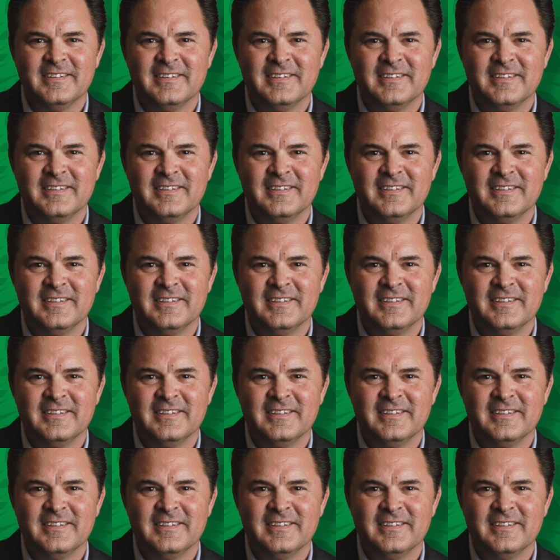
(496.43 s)

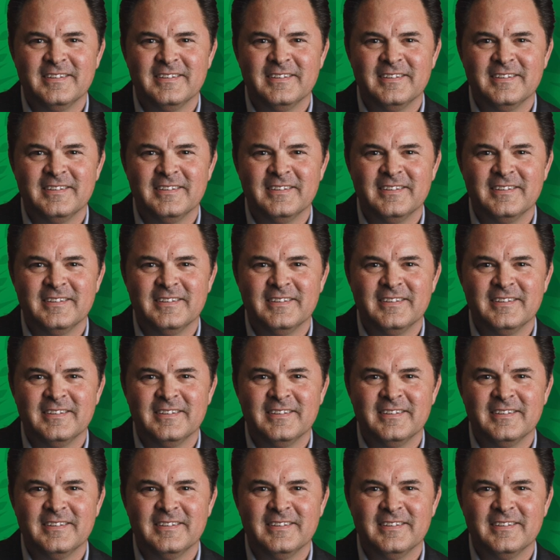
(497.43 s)

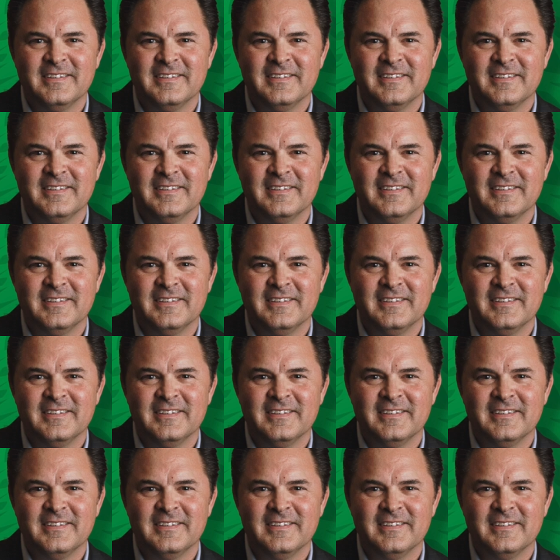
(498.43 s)

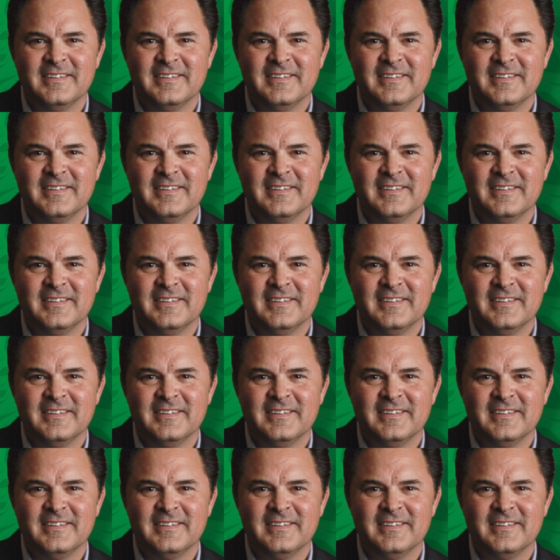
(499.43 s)

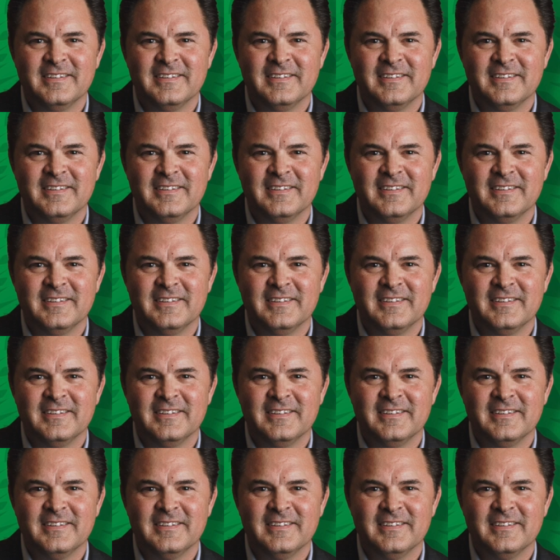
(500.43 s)

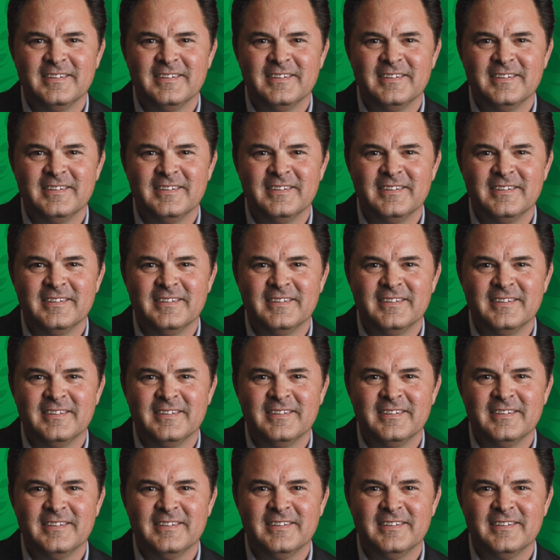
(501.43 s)

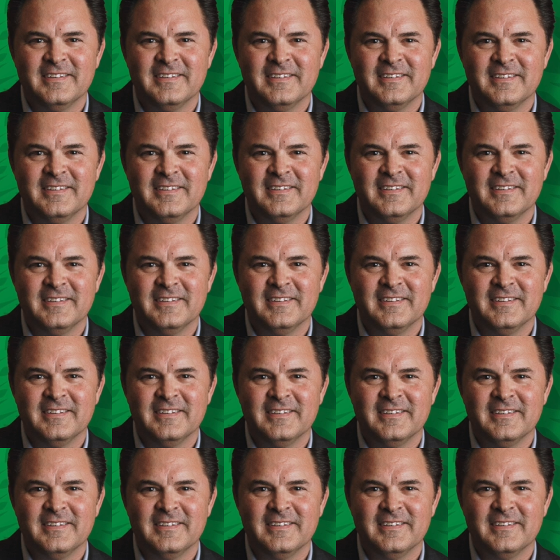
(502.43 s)

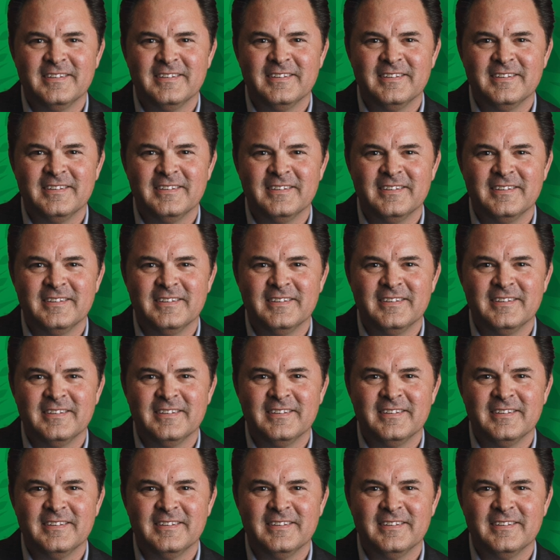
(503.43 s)
This is a still picture; no speech is visible.